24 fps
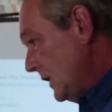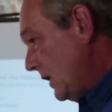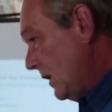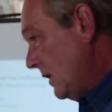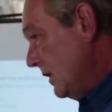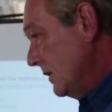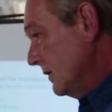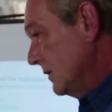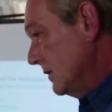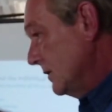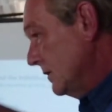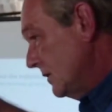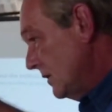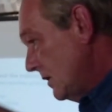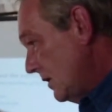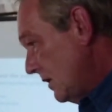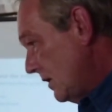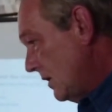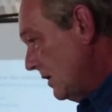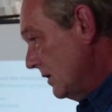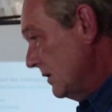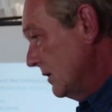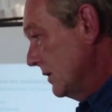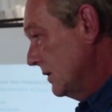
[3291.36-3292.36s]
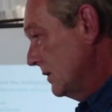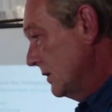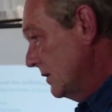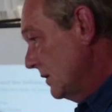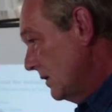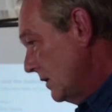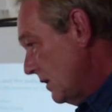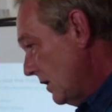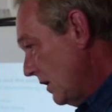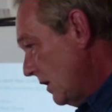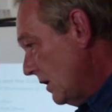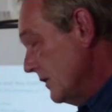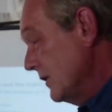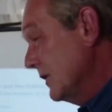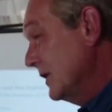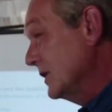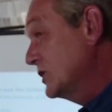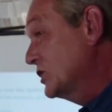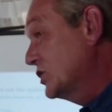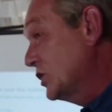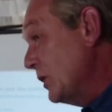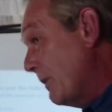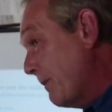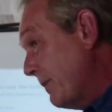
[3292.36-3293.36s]
on, on, on,
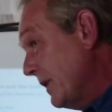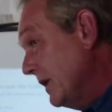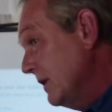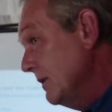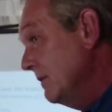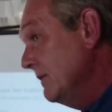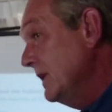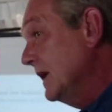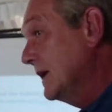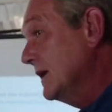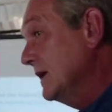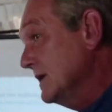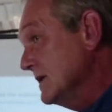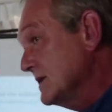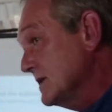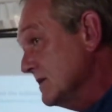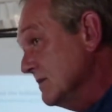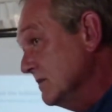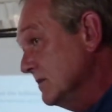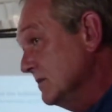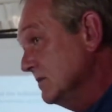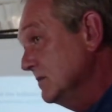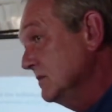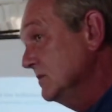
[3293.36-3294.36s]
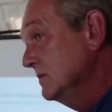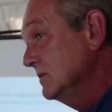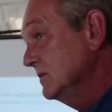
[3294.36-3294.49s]
the drip mechanism.